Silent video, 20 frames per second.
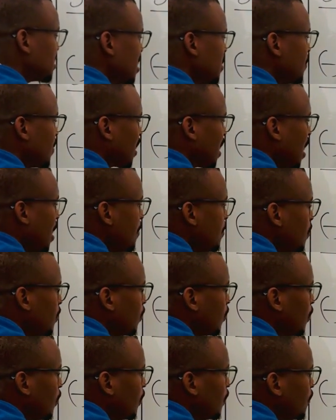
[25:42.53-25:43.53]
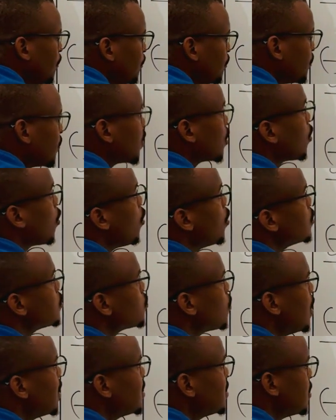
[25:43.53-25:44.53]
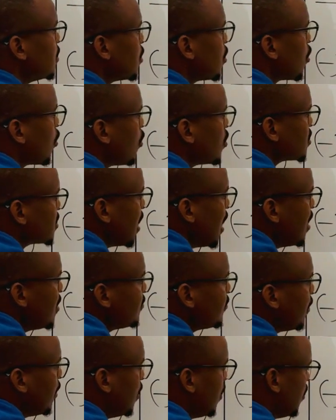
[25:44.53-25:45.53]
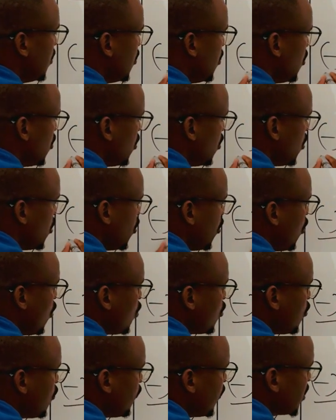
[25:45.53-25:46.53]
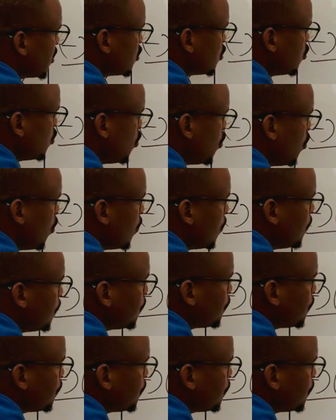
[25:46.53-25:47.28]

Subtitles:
and become cos what? Cos alpha all over 2.